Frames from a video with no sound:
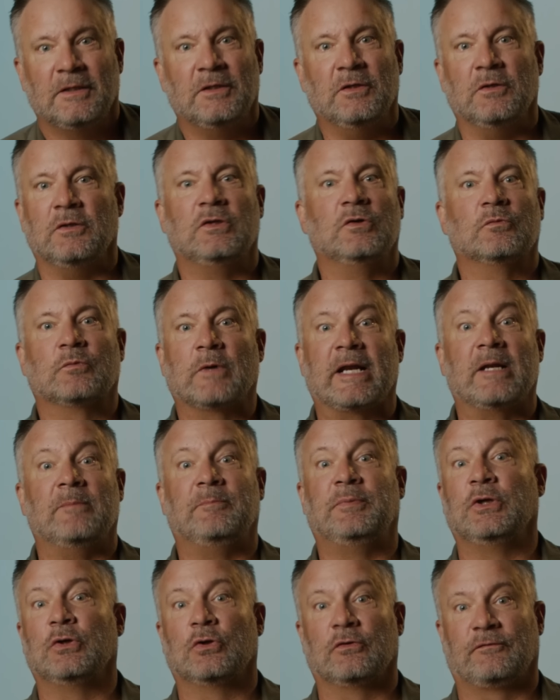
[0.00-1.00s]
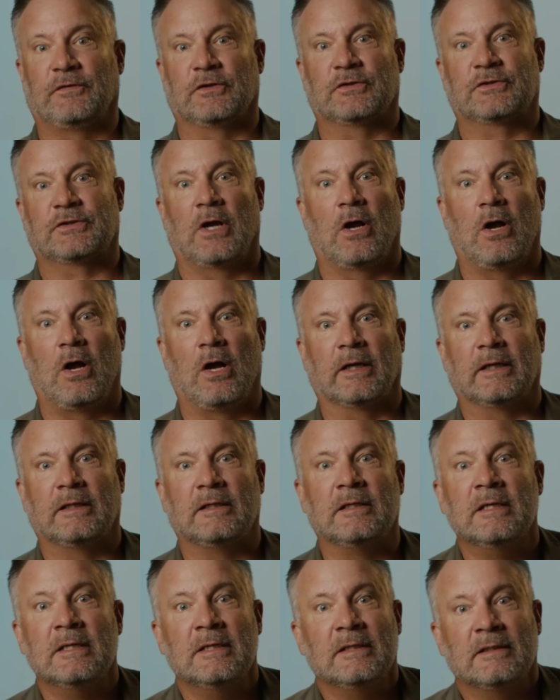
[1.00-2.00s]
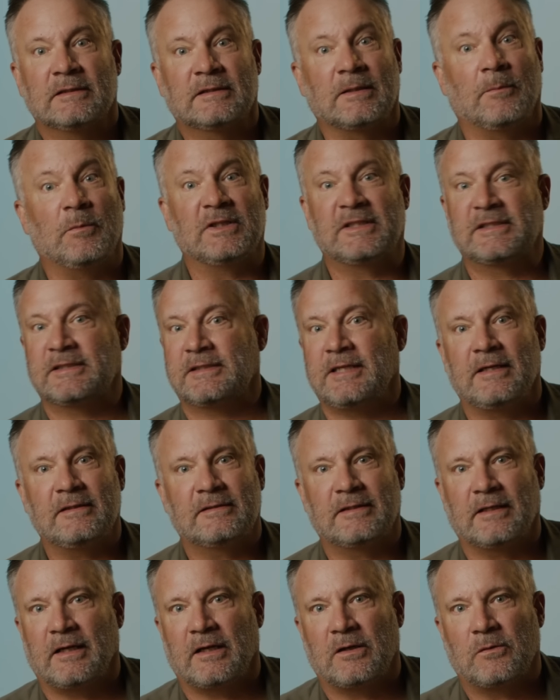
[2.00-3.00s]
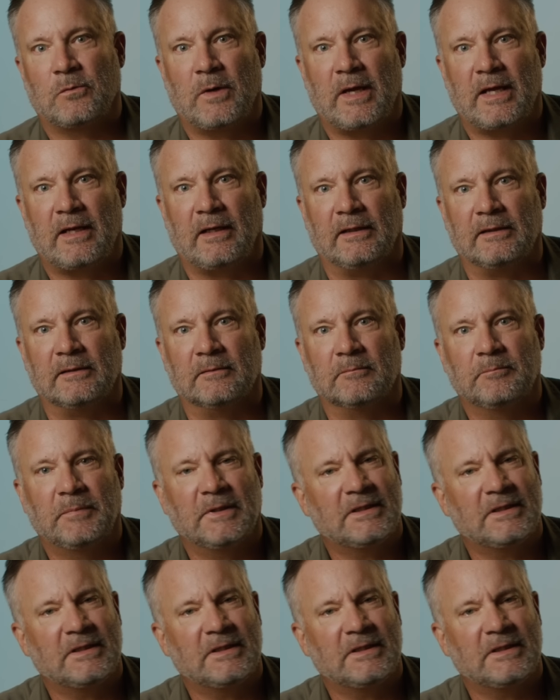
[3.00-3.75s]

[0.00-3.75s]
you write a beautiful song, and someone sings it at a wedding,